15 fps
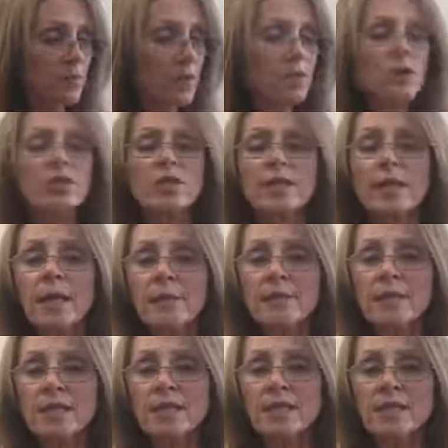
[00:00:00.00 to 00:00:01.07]
There's a lot of
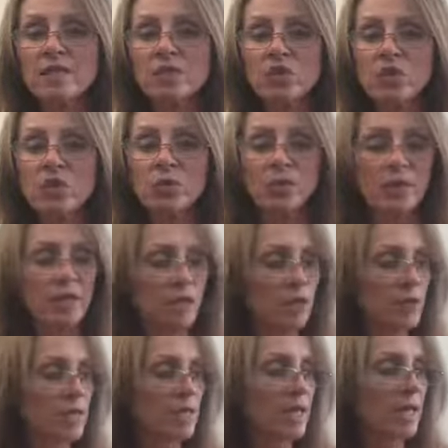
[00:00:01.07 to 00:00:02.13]
pieces of jewelry that you
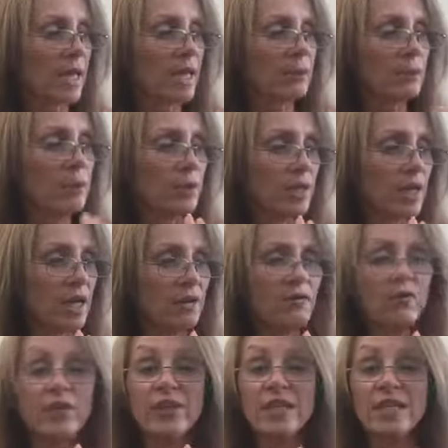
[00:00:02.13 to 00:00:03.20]
can get and put on
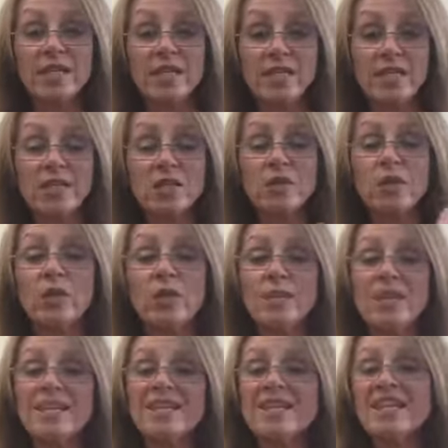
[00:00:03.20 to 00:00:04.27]
for the kids so that
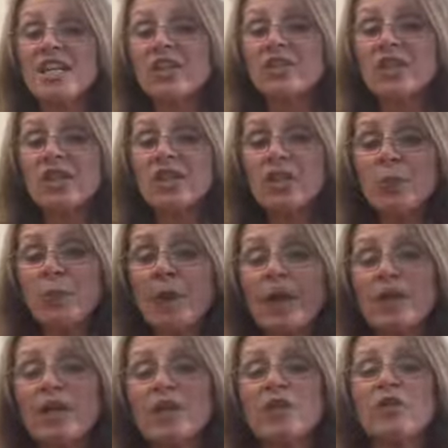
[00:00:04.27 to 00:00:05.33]
they can carry in their
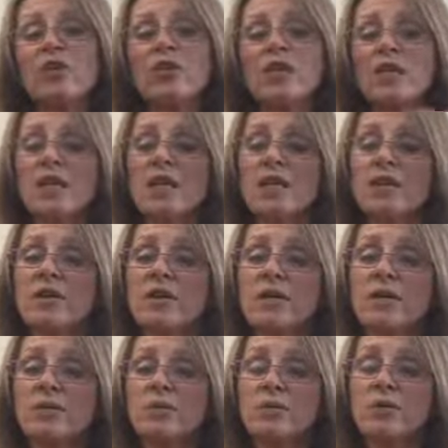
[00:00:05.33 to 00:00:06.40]
pocket, or they can carry in
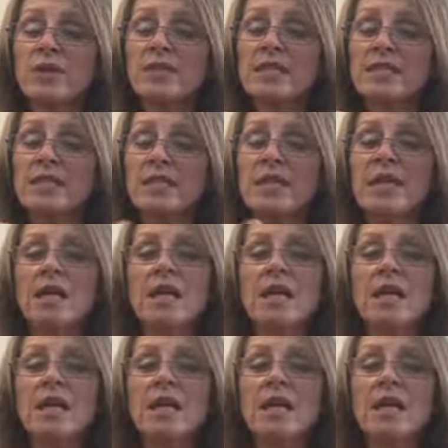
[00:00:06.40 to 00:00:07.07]
a bracelet,